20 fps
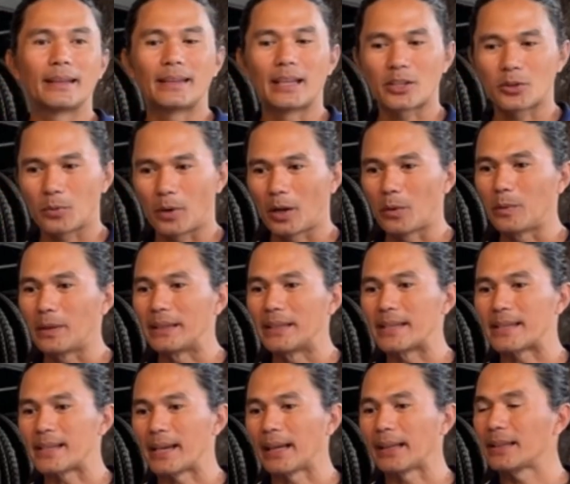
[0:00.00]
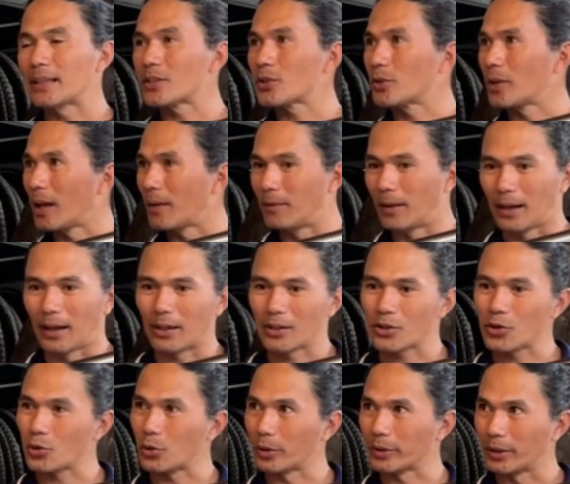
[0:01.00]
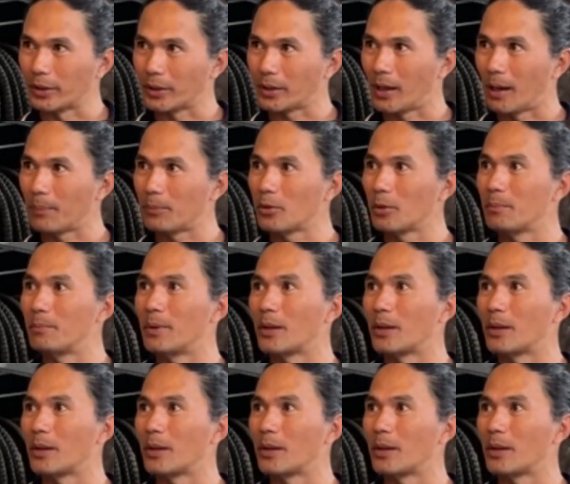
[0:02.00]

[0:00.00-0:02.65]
that's why we designed this to have a shorter top tube,